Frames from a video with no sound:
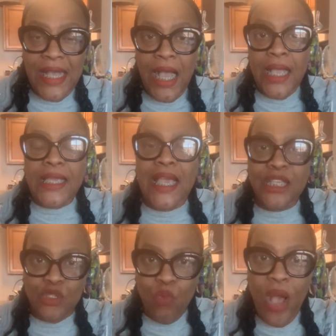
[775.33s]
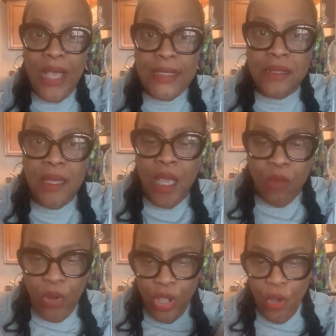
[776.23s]
guess what? We're
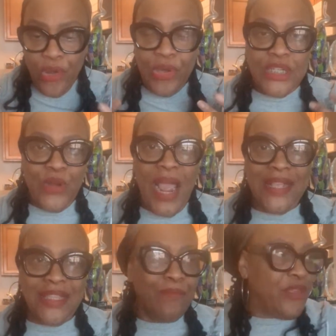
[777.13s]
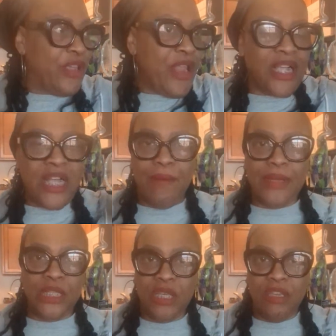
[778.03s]
going to attract them. They're not coming
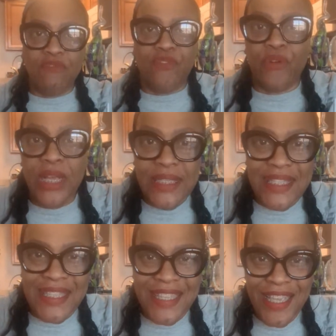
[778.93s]
looking for us.